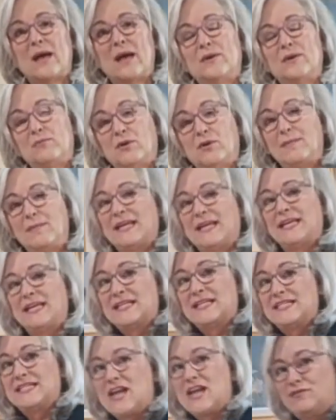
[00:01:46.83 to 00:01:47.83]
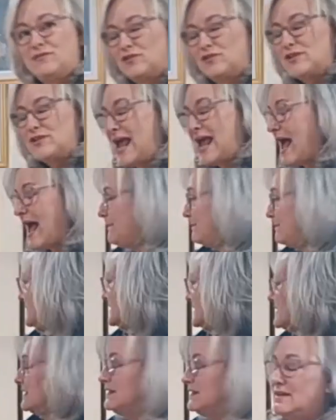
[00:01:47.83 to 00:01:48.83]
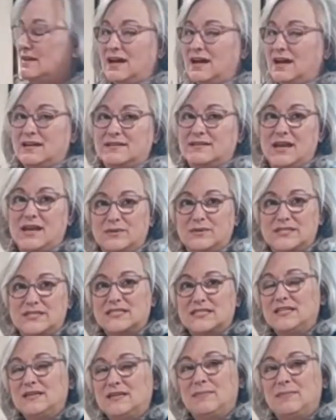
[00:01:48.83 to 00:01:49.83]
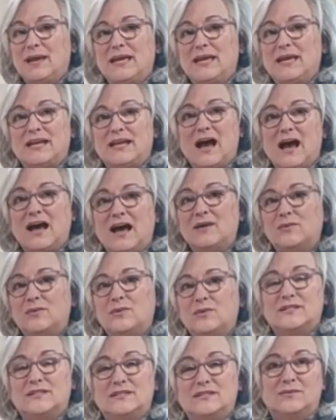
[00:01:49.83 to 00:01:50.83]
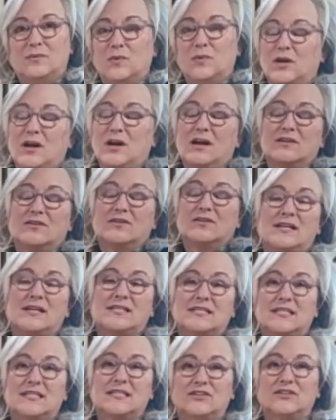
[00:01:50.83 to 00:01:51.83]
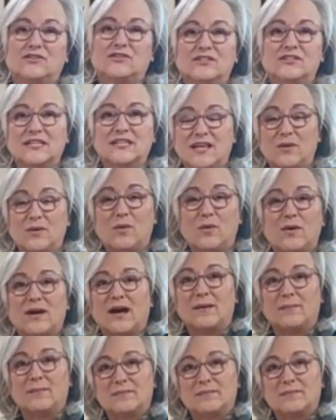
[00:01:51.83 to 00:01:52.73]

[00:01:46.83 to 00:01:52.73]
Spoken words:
would put my kids down for naps, they would sleep and I would work on cross stitch until they woke up.